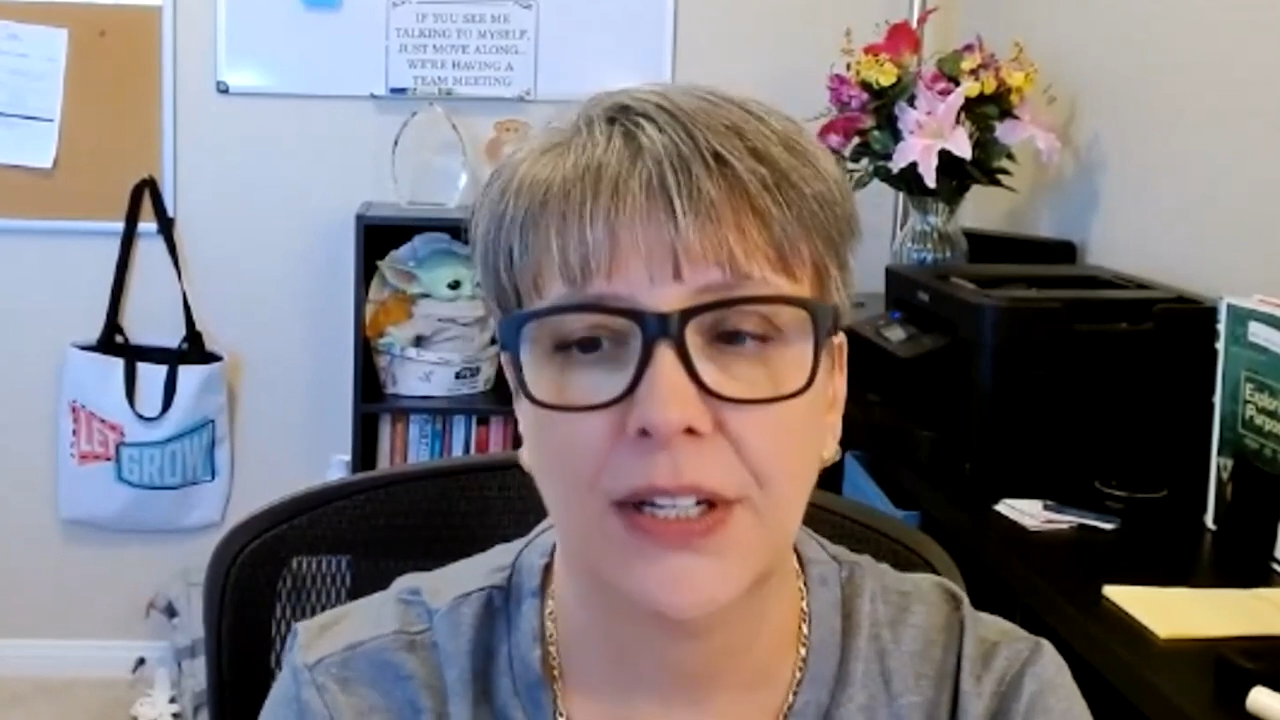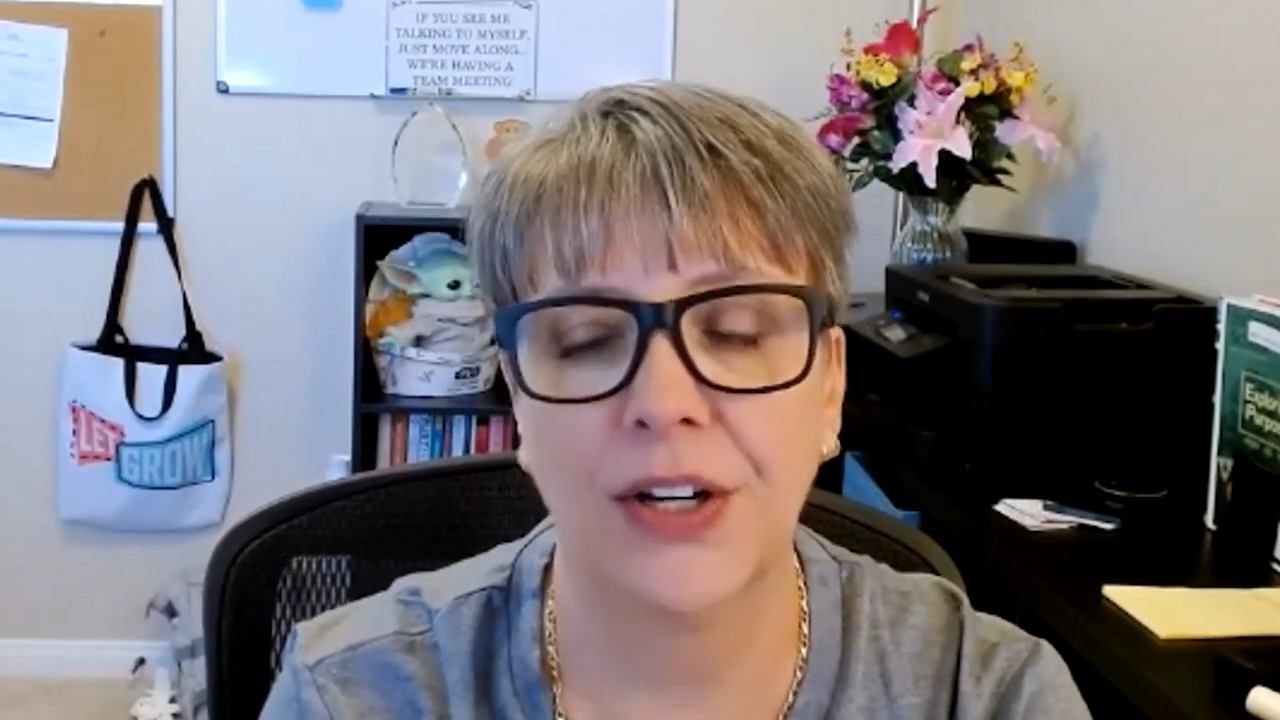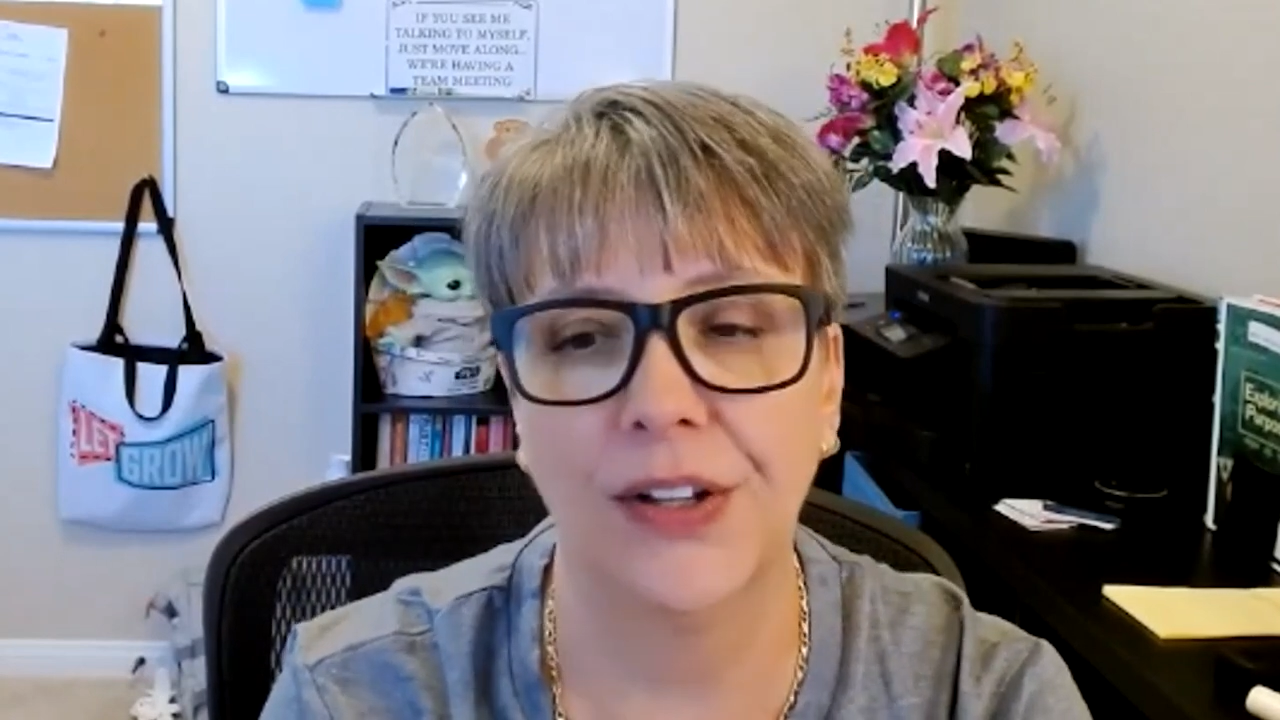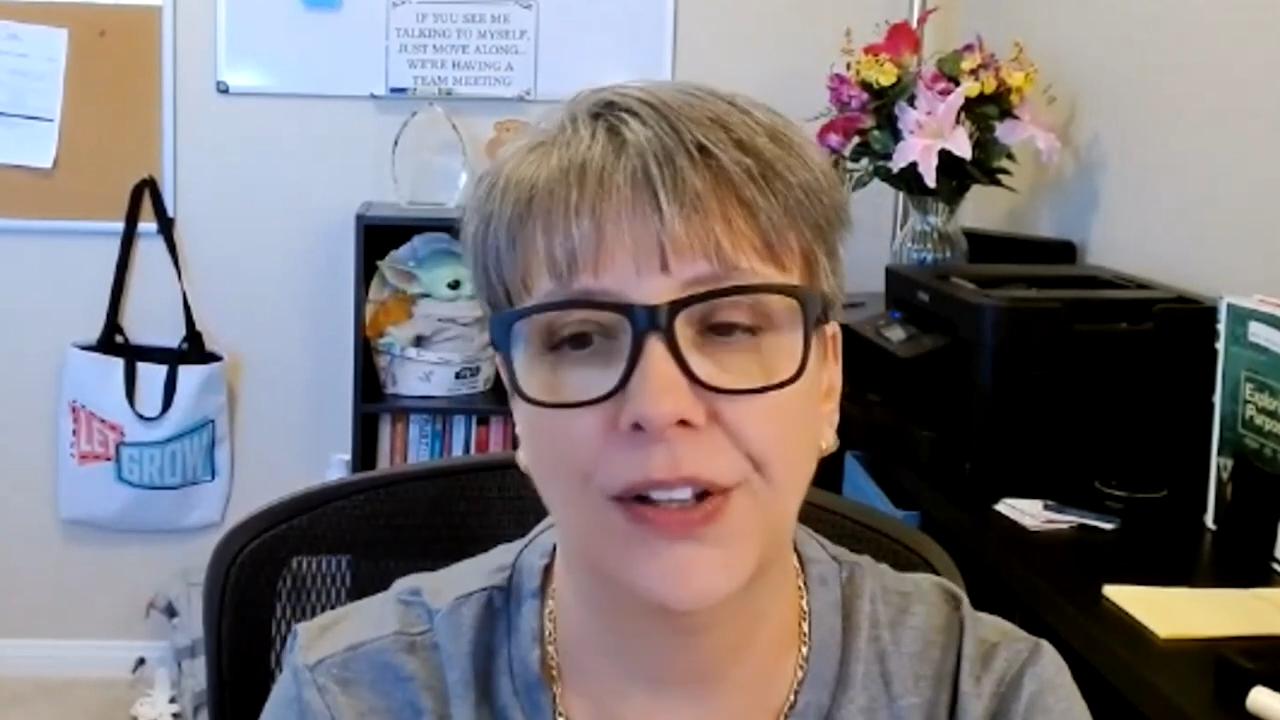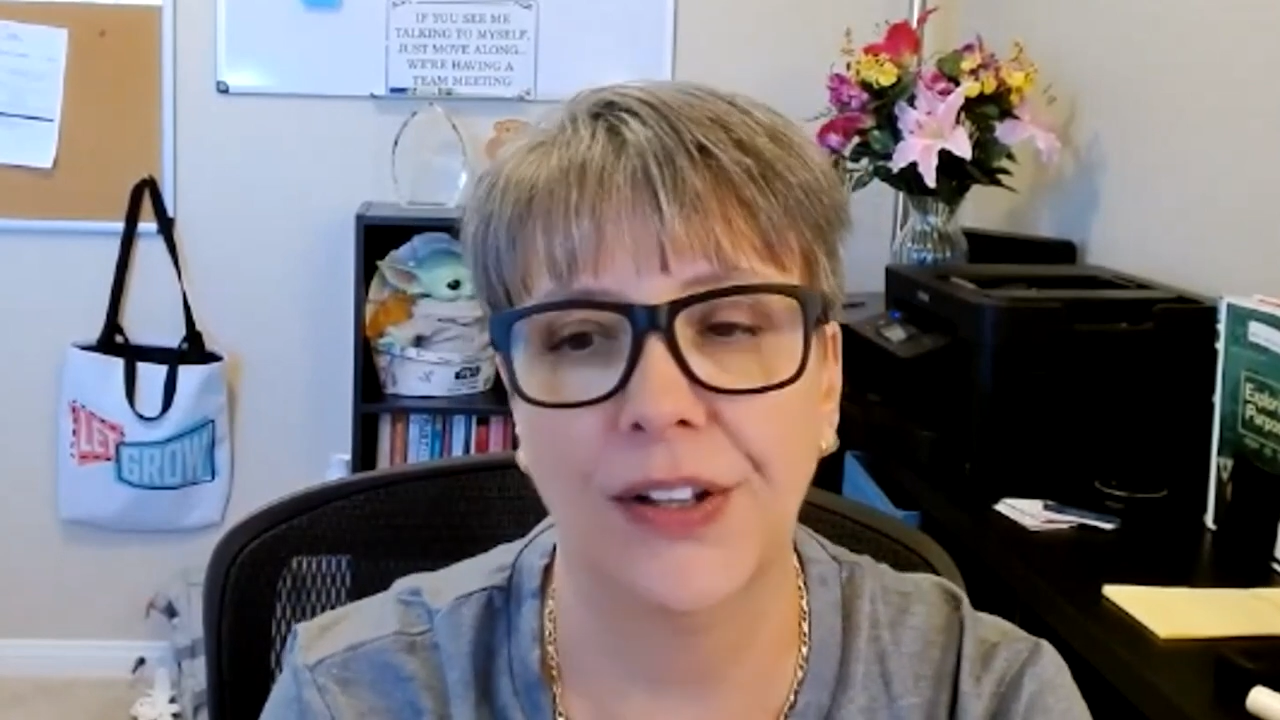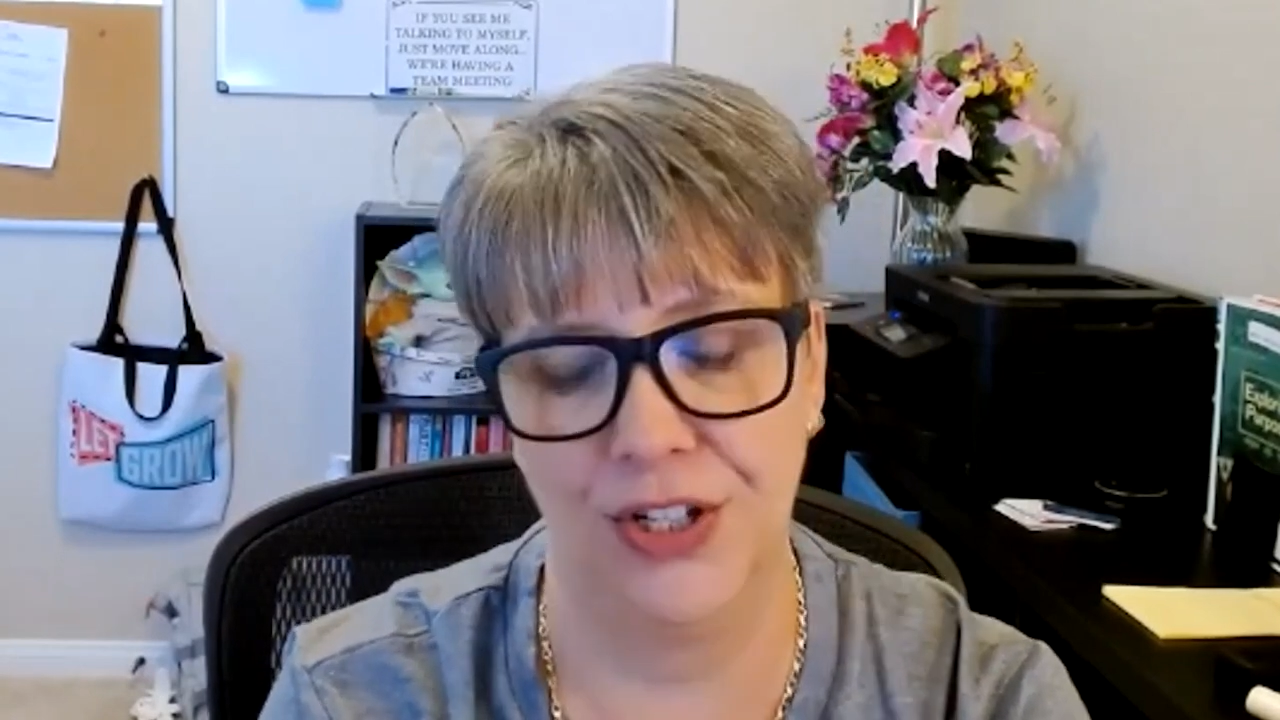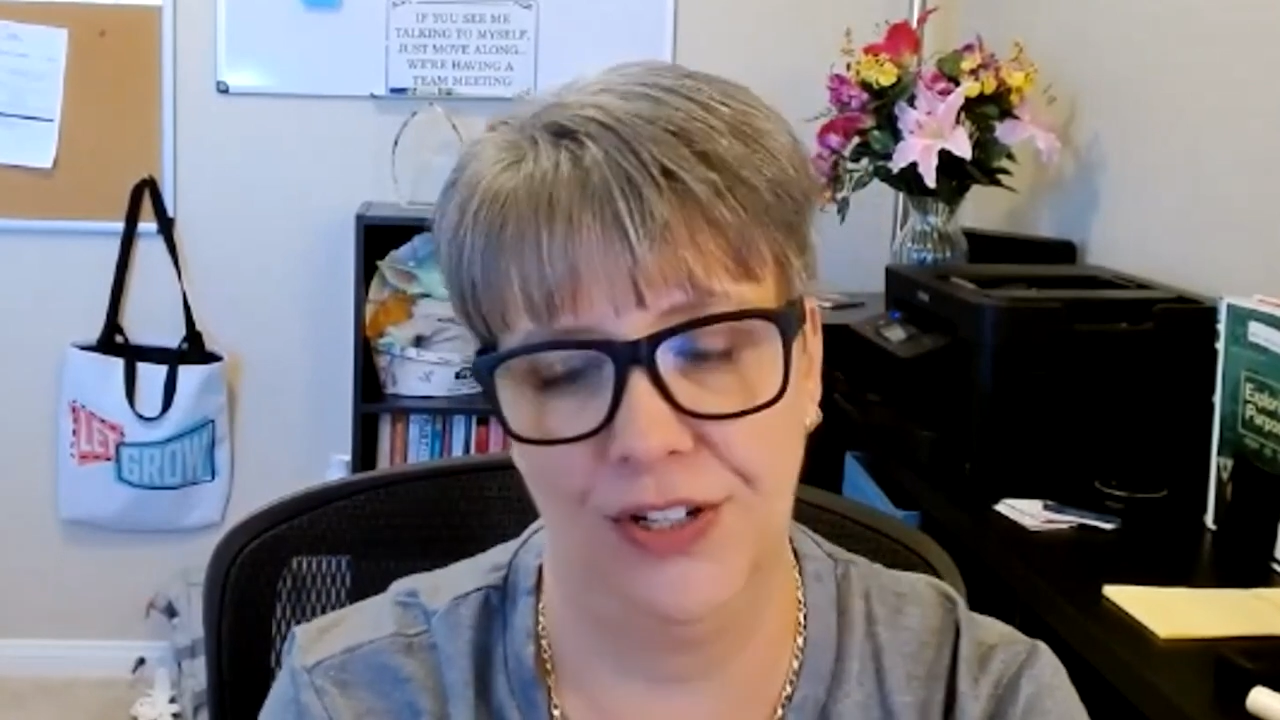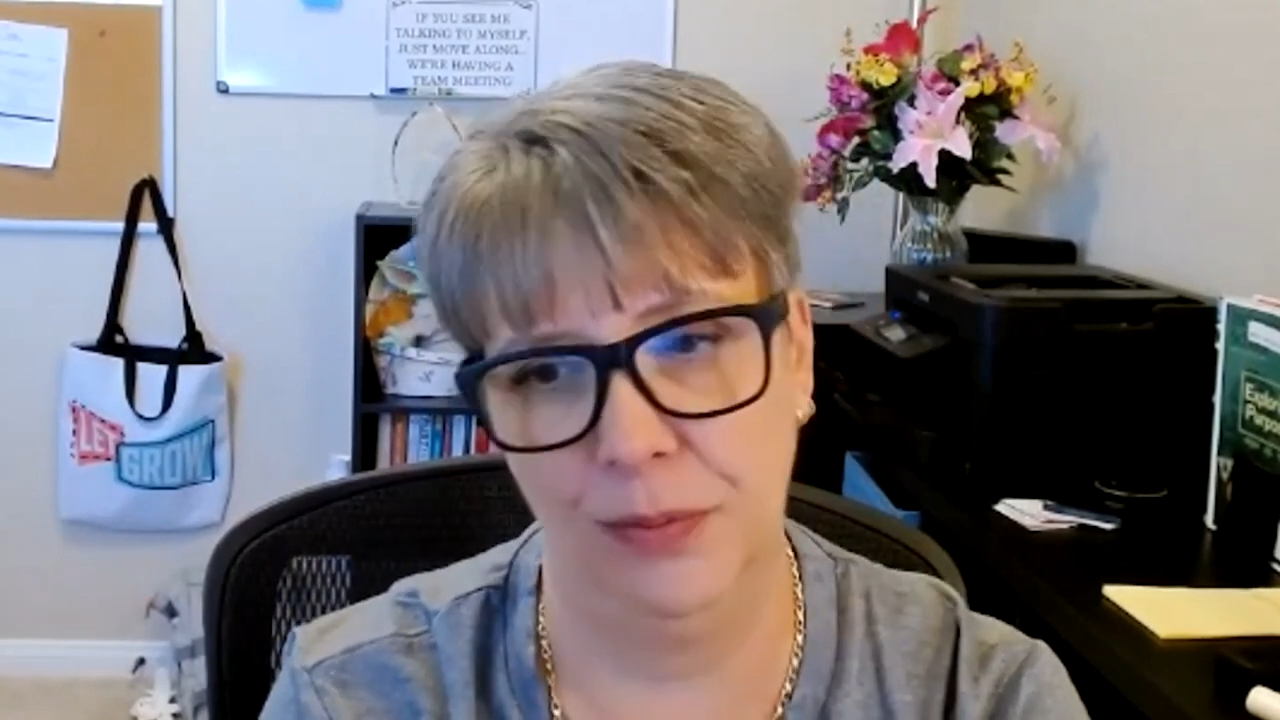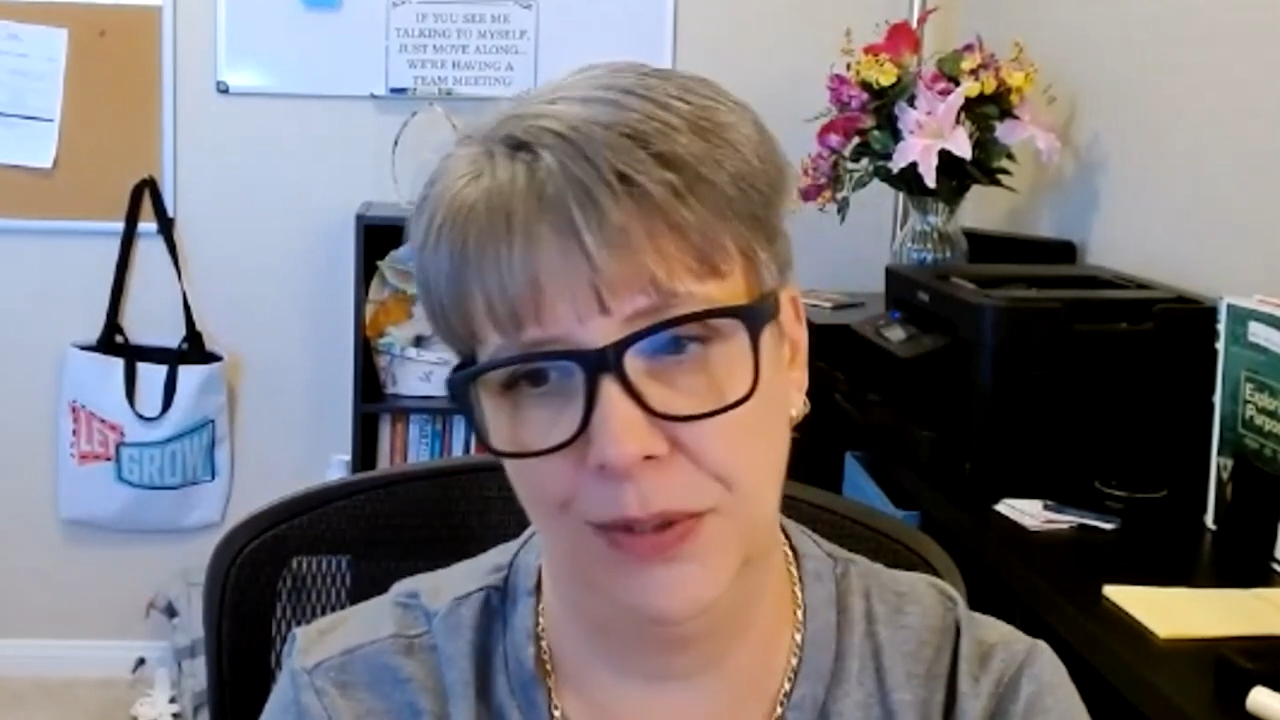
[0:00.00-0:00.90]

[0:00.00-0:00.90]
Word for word: collection of